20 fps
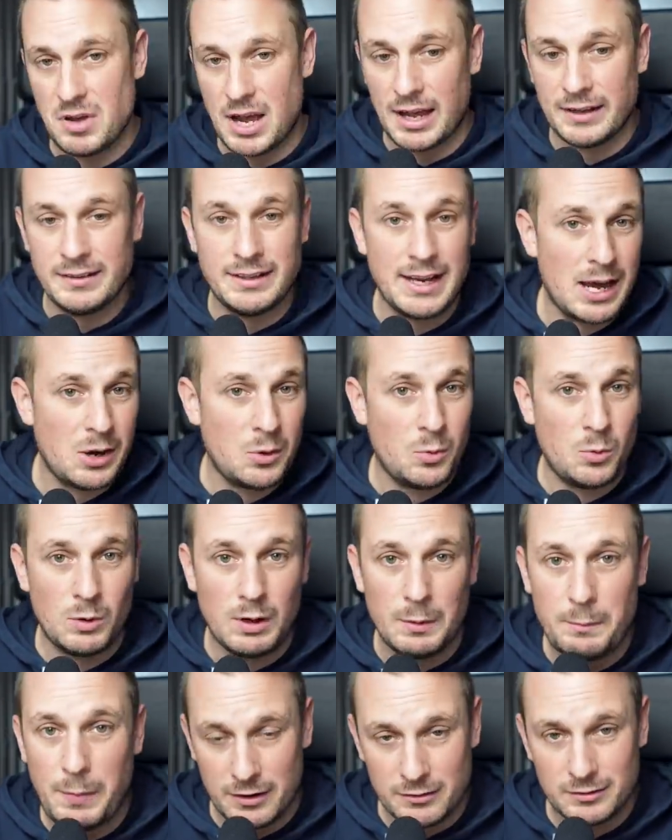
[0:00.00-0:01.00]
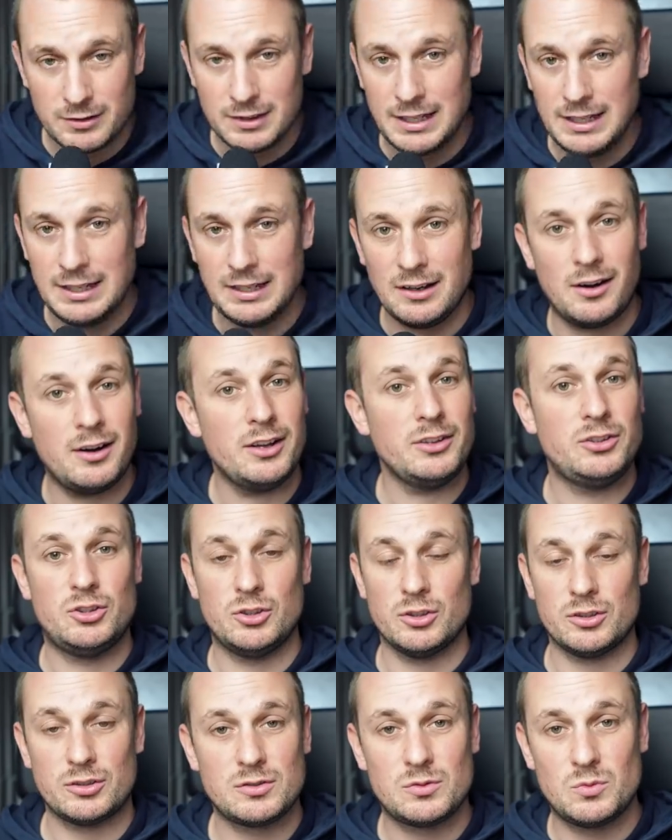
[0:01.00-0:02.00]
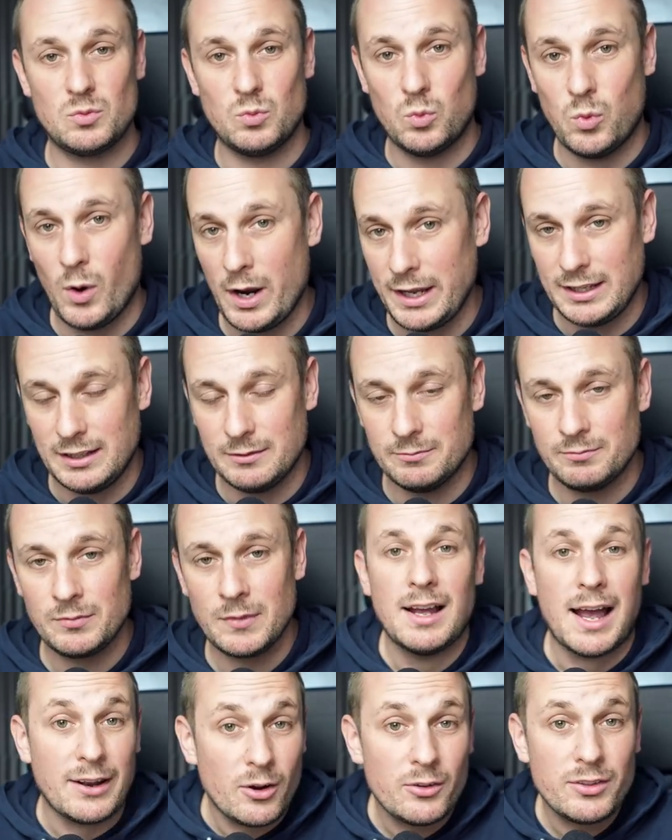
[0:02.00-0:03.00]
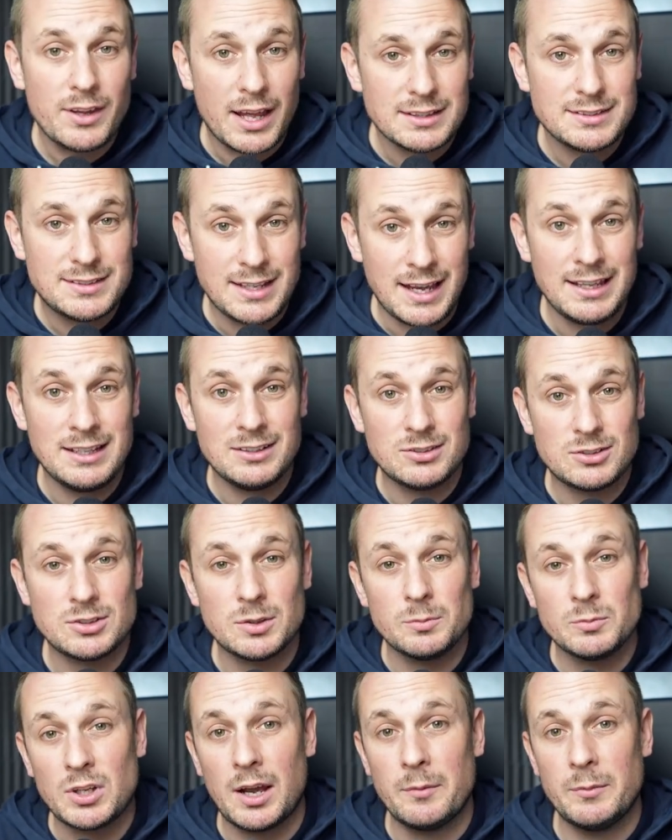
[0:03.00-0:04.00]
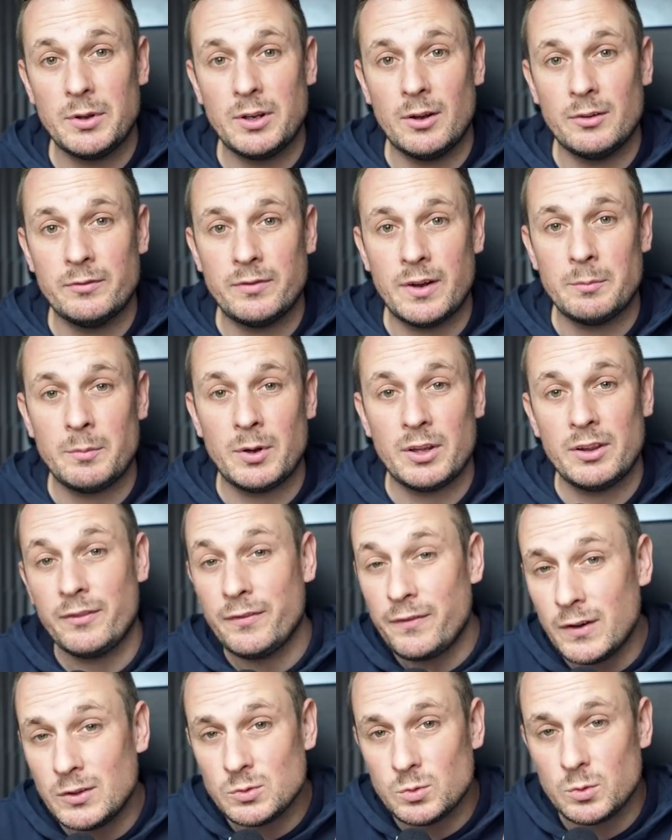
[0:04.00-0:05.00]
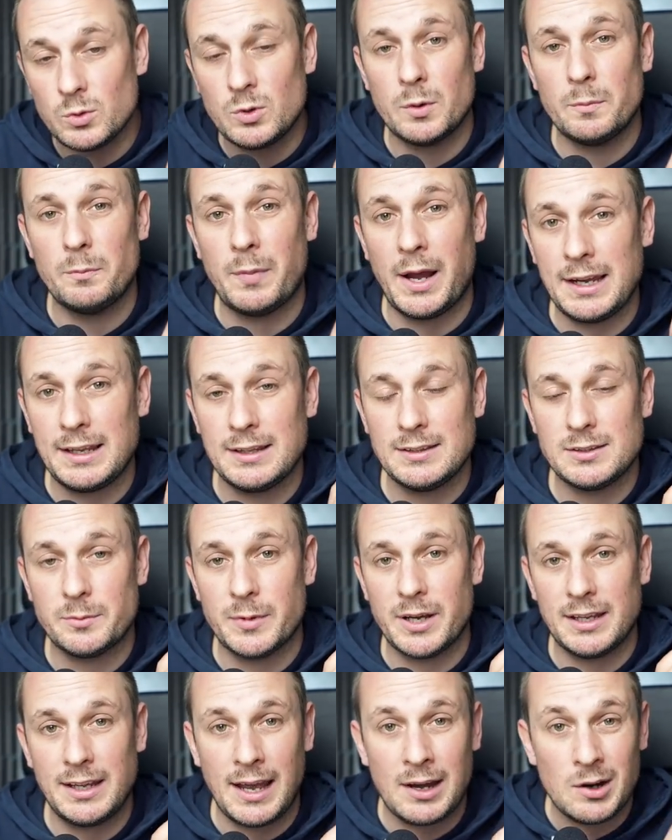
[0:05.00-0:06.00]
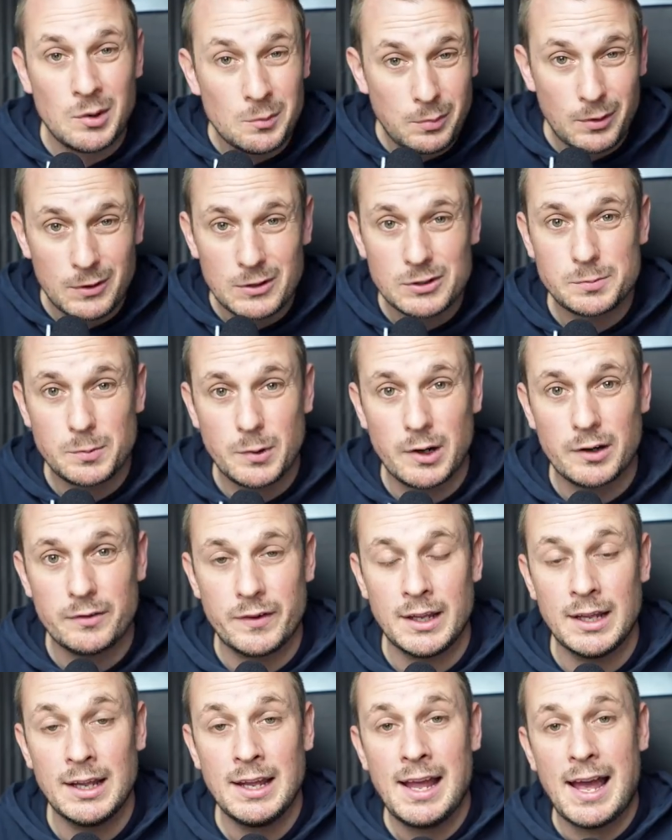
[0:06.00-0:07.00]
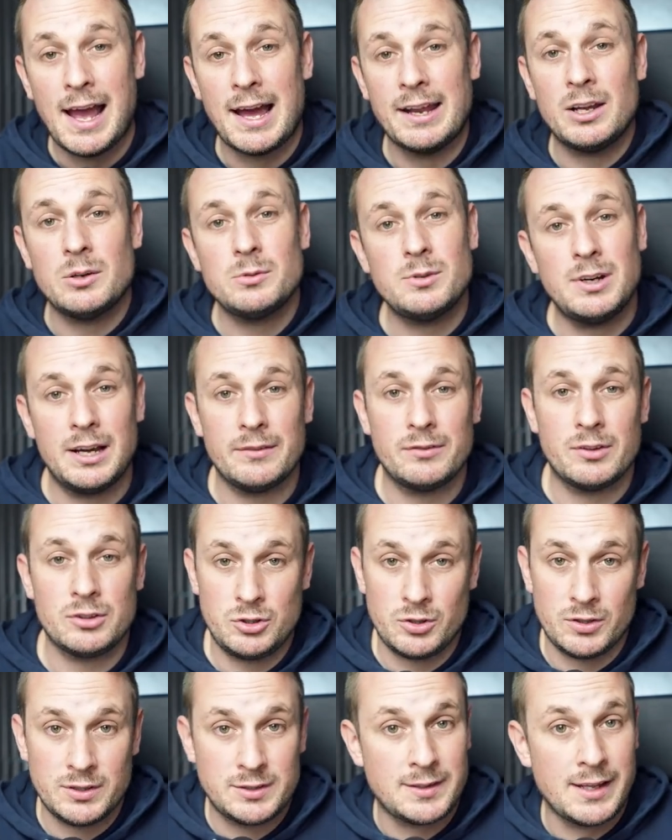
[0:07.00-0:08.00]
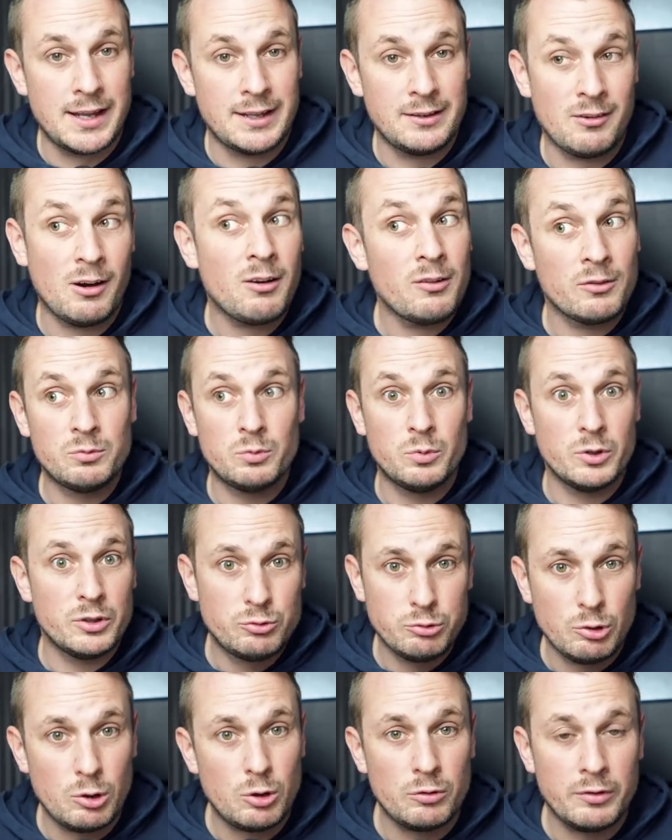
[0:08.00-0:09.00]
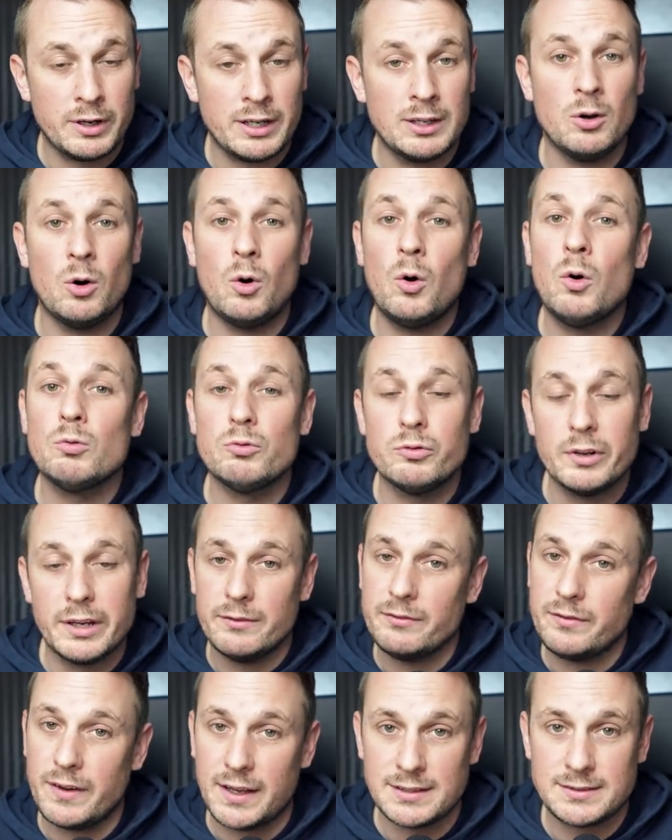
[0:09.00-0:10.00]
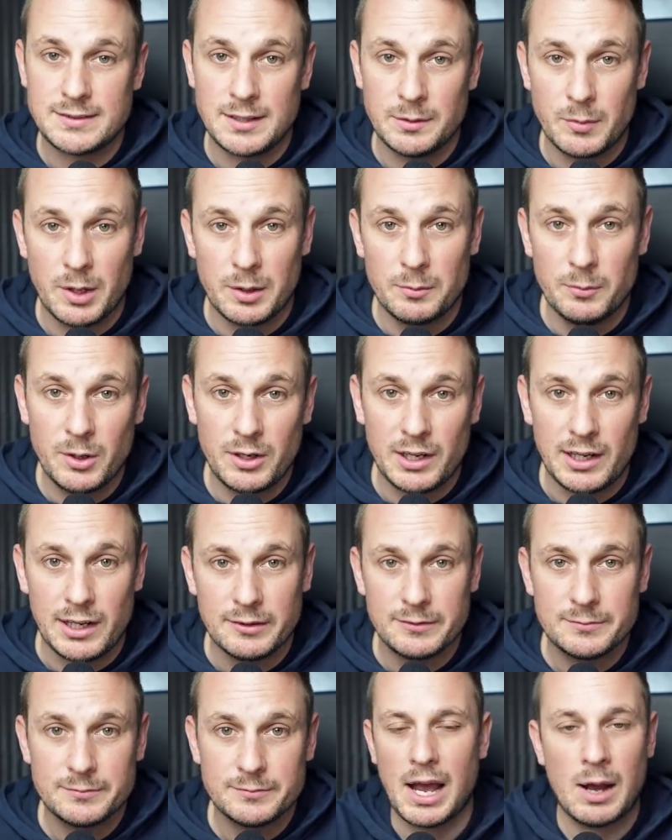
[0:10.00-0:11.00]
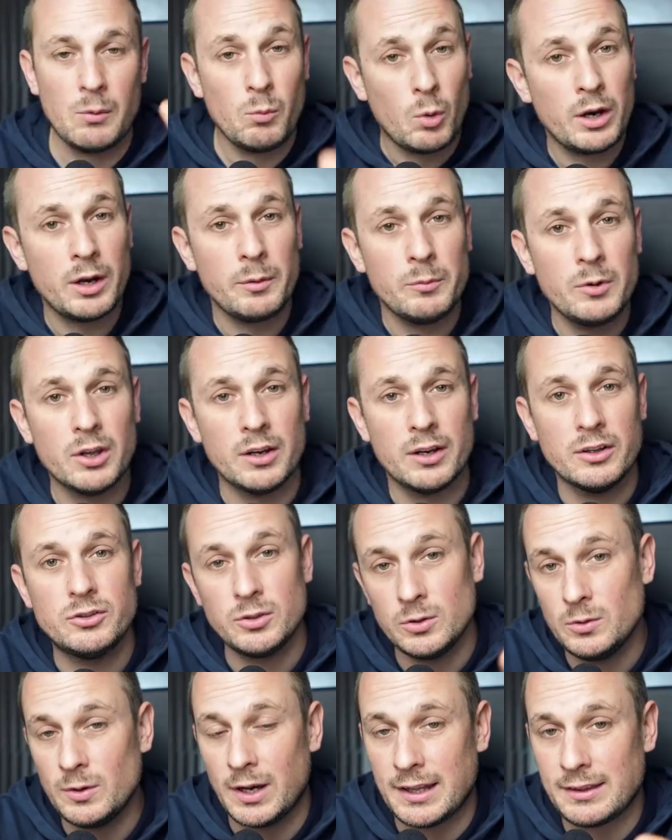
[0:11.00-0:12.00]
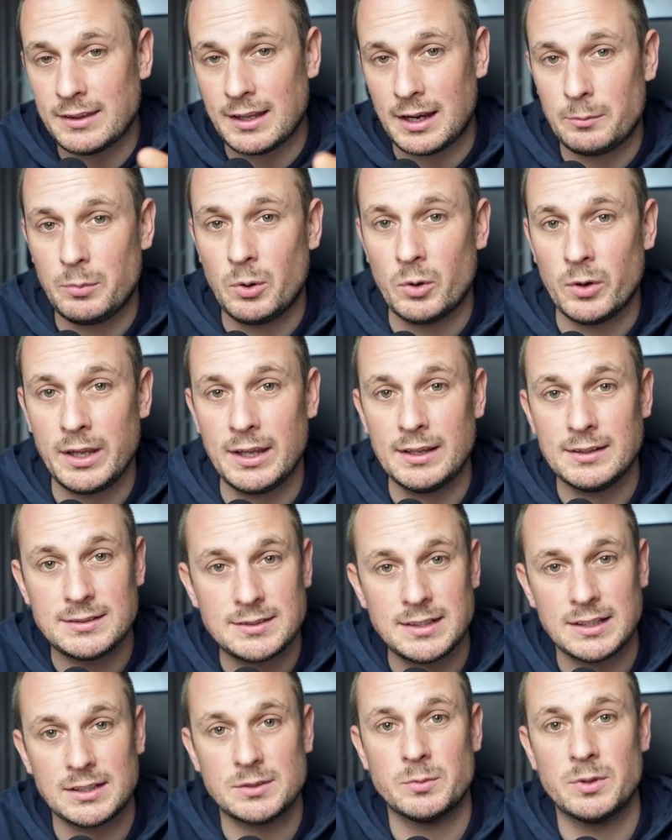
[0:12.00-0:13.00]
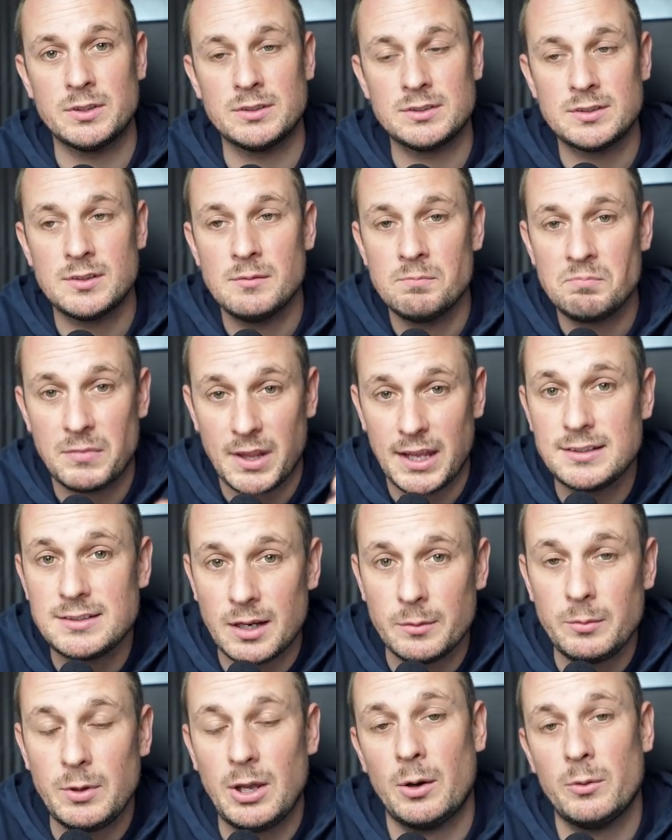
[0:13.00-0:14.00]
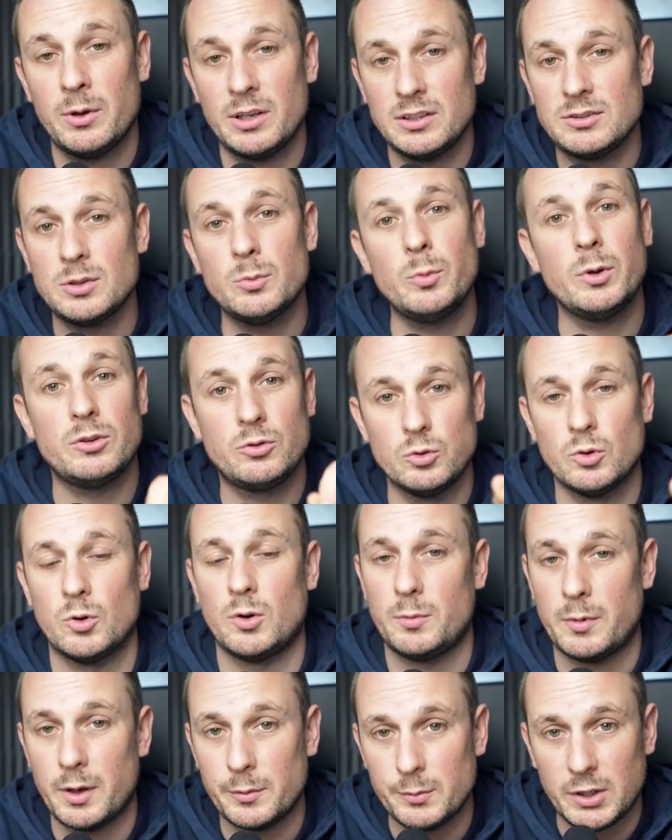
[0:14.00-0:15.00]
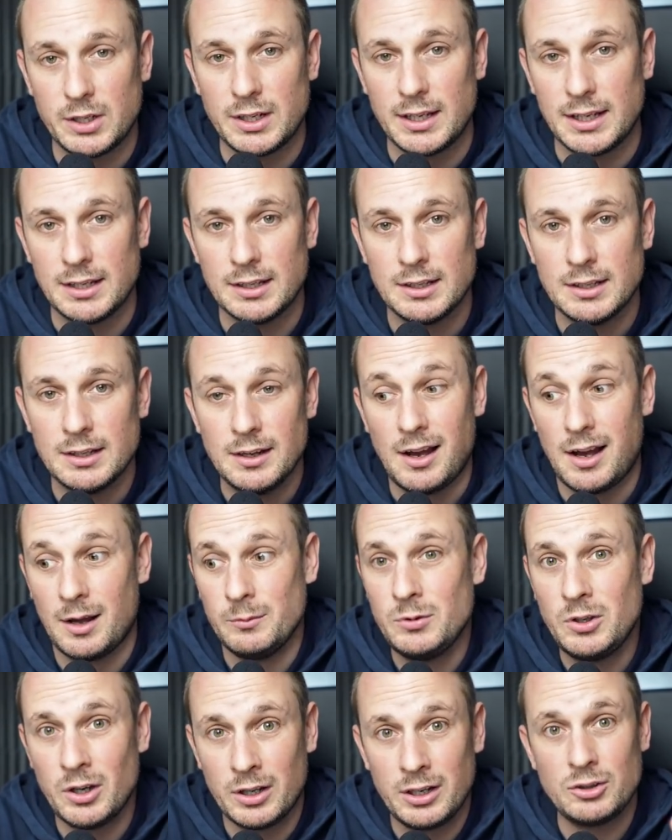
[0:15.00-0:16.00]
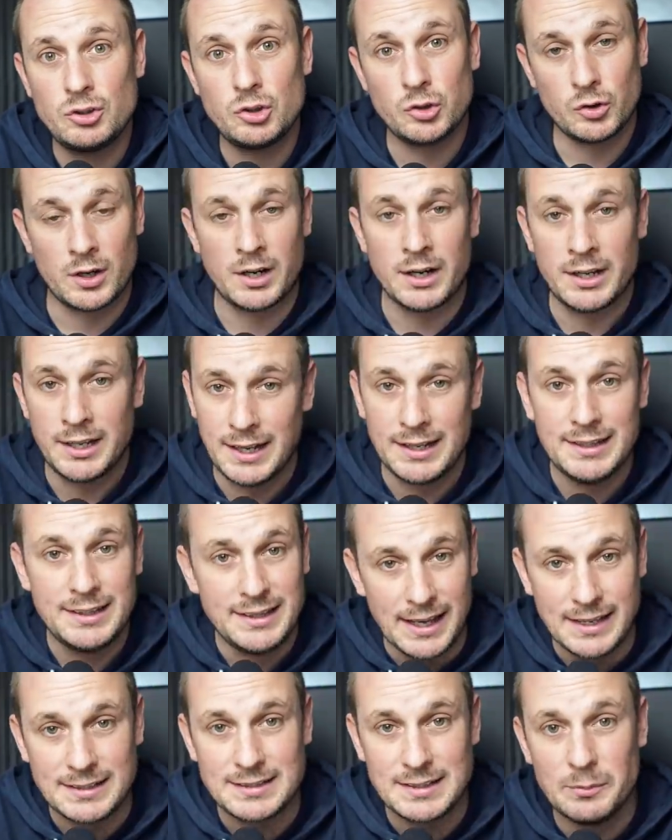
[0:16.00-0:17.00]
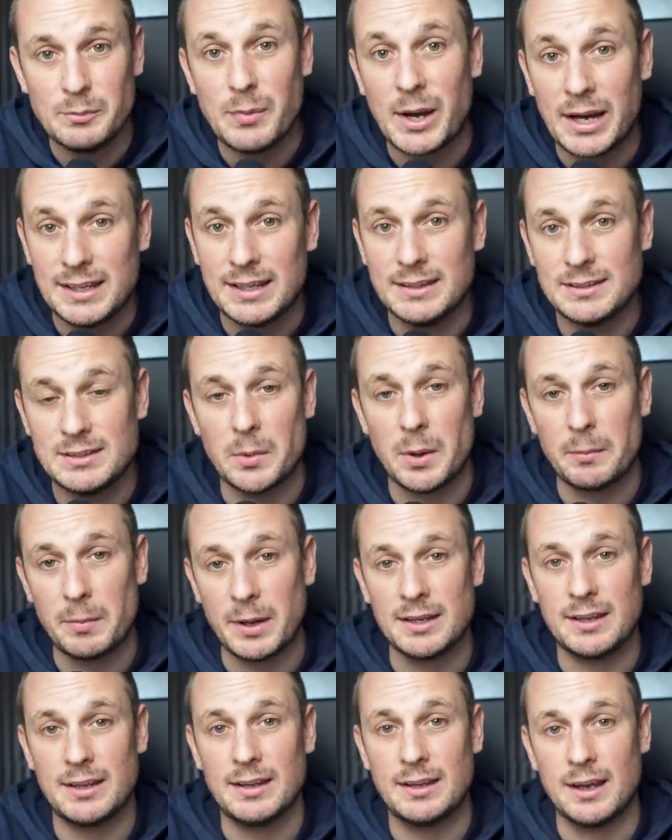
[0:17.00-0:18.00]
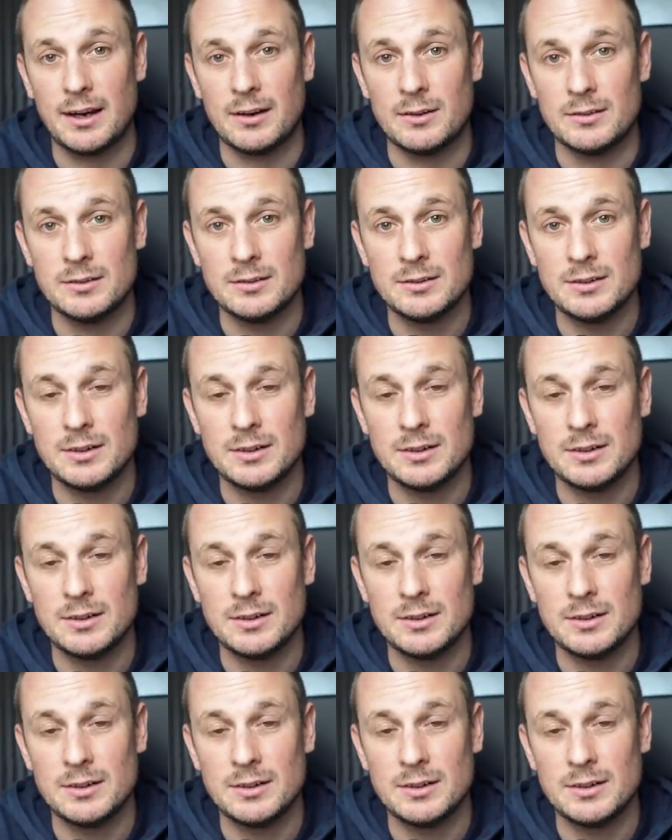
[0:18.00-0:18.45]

And now, apparently, I just wait. And on that date, sometime in November, the funds will come back into my account plus profit. And I will have the choice then of withdrawing or reinvesting my money. And what I'm going to do at that point in 6 months is I'm going to withdraw my money. I'm going to try and get it back into my bank account.